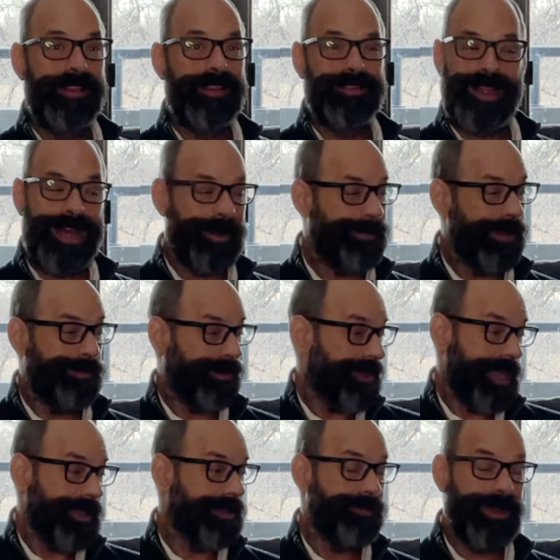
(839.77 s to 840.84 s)
a lot of people
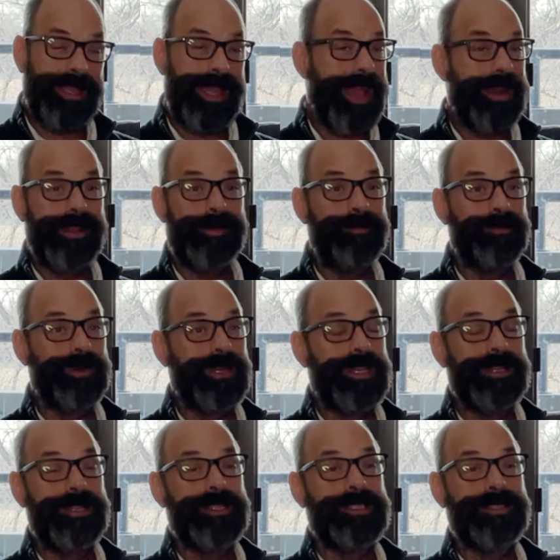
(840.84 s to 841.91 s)
like them. I get it,
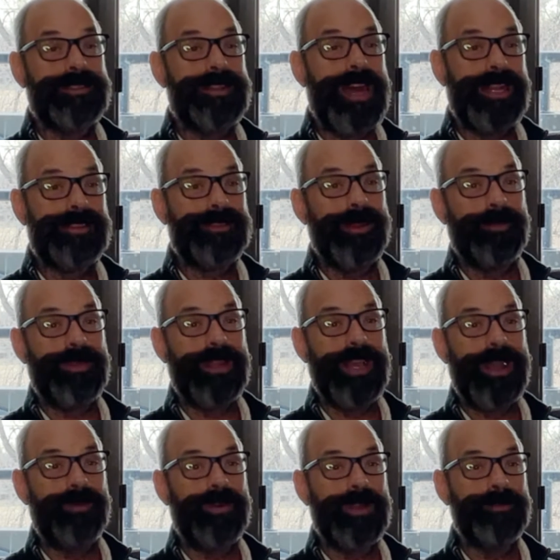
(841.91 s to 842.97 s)
but it's not something
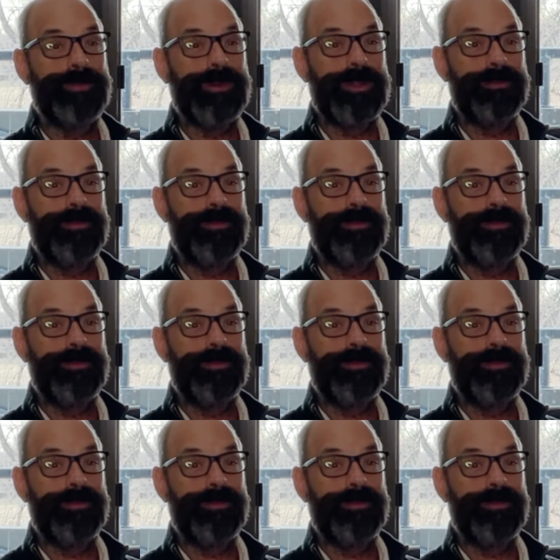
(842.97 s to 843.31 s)
I want to put in